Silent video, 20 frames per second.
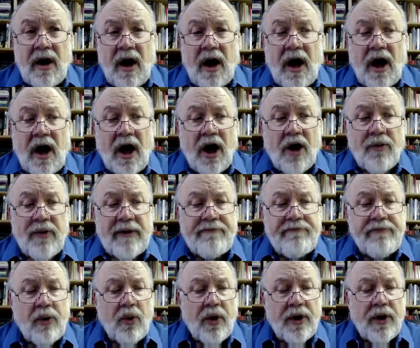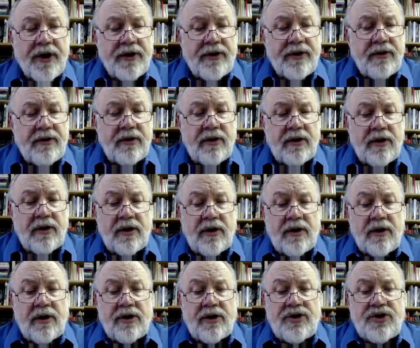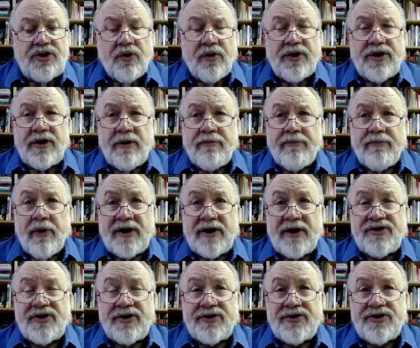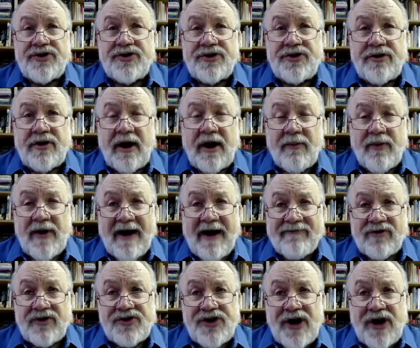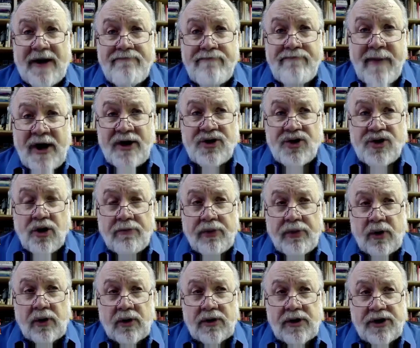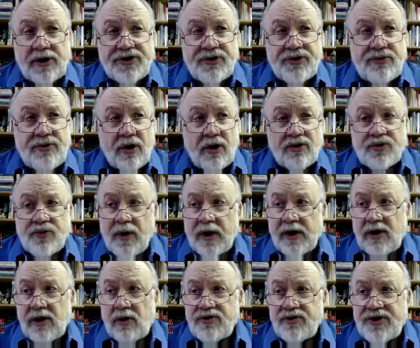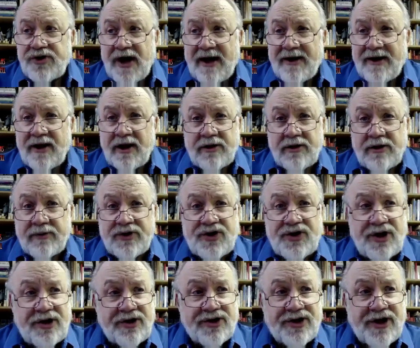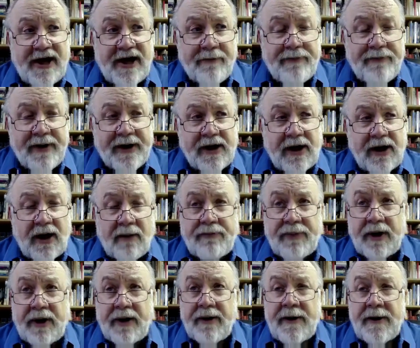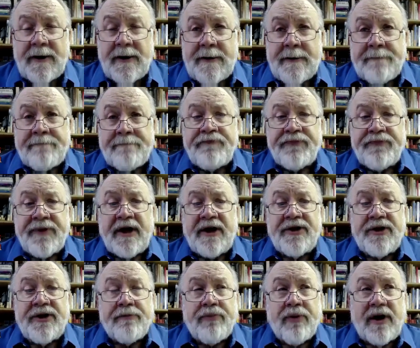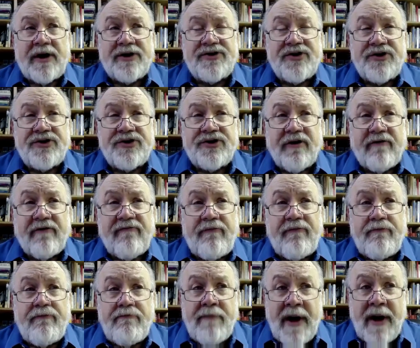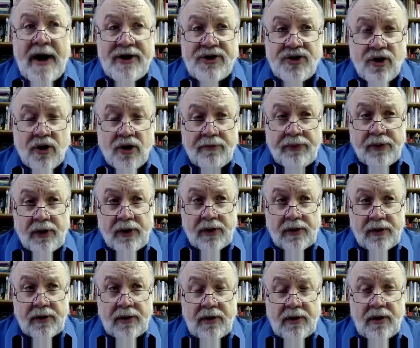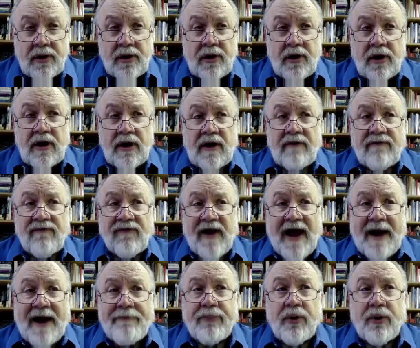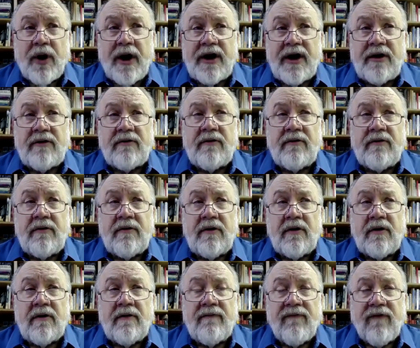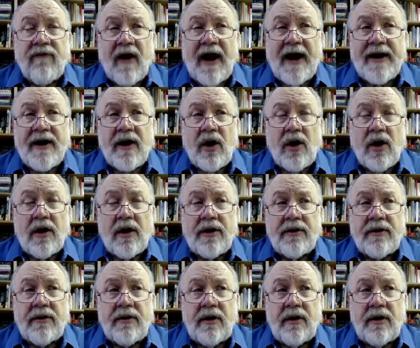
are reported during the presence, and we have to say measurable, because who knows what goes on that the machines can't pick up, but in the presence of measurable flat brain, flat heart,